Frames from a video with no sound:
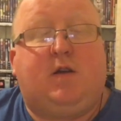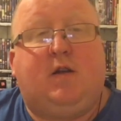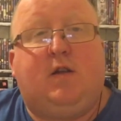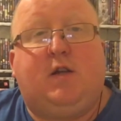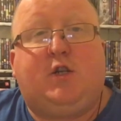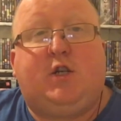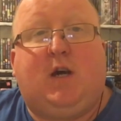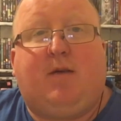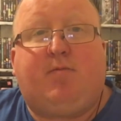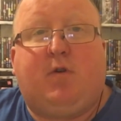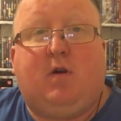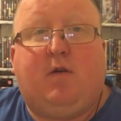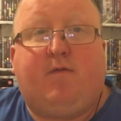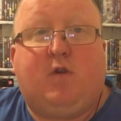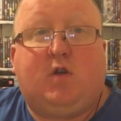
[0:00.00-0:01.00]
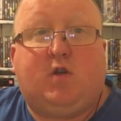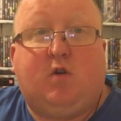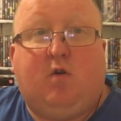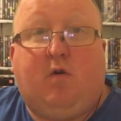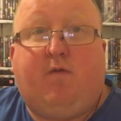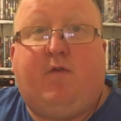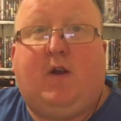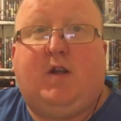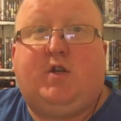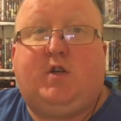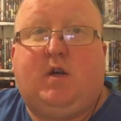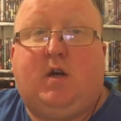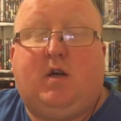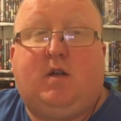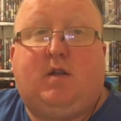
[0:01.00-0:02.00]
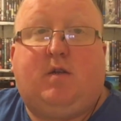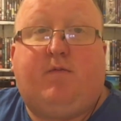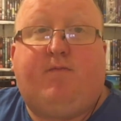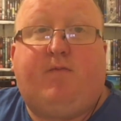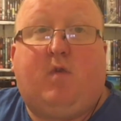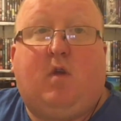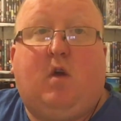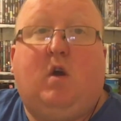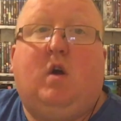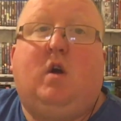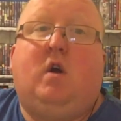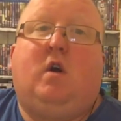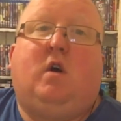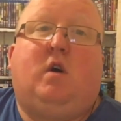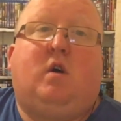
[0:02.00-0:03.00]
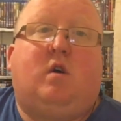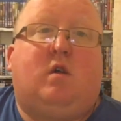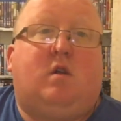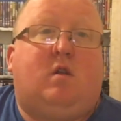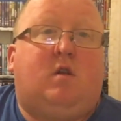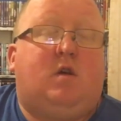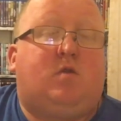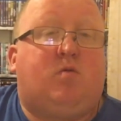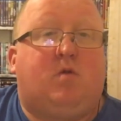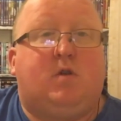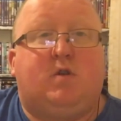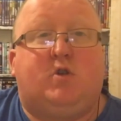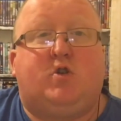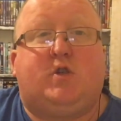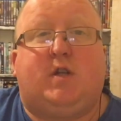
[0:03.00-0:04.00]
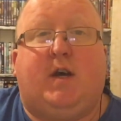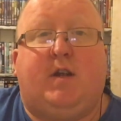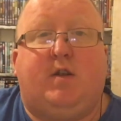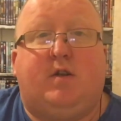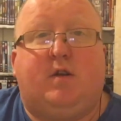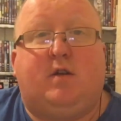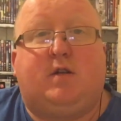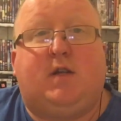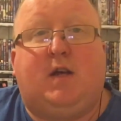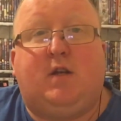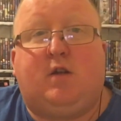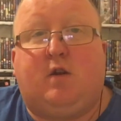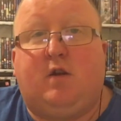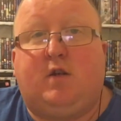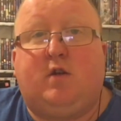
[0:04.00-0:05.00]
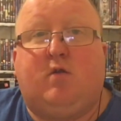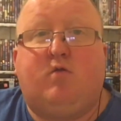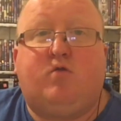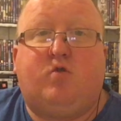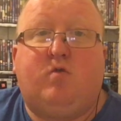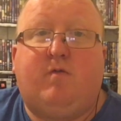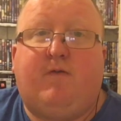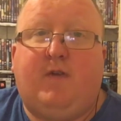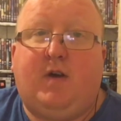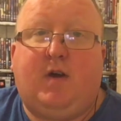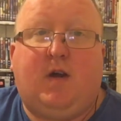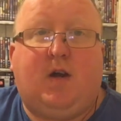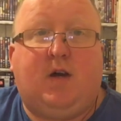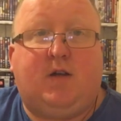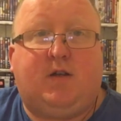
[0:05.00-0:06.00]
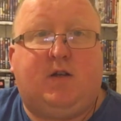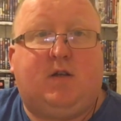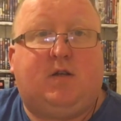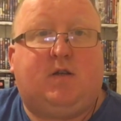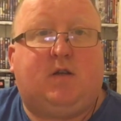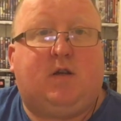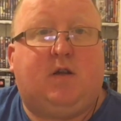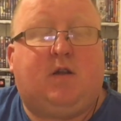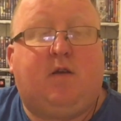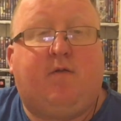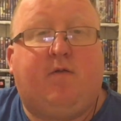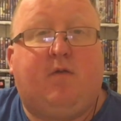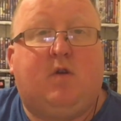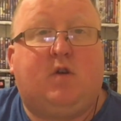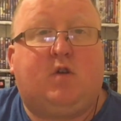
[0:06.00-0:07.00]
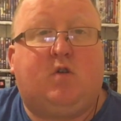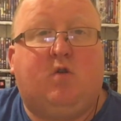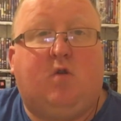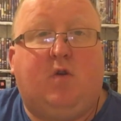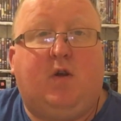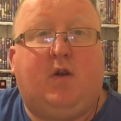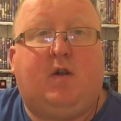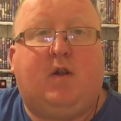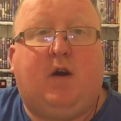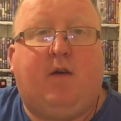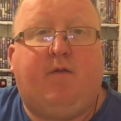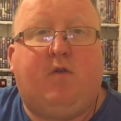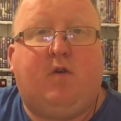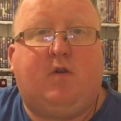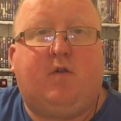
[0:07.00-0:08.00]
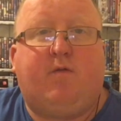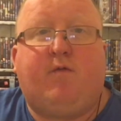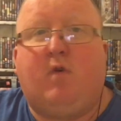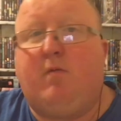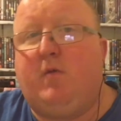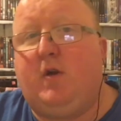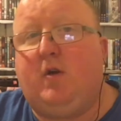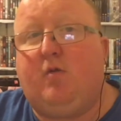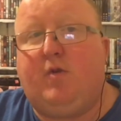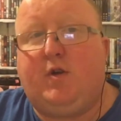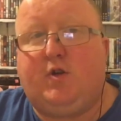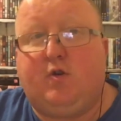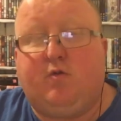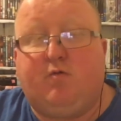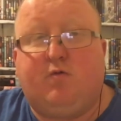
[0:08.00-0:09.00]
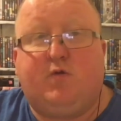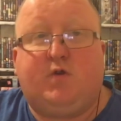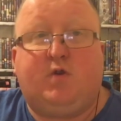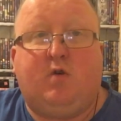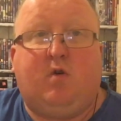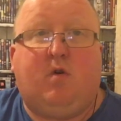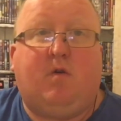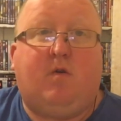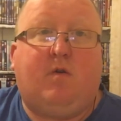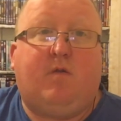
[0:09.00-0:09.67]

in the chapter of the Saw franchise. This one just stands on its own 2 feet, as it's a story diverted from the original Saw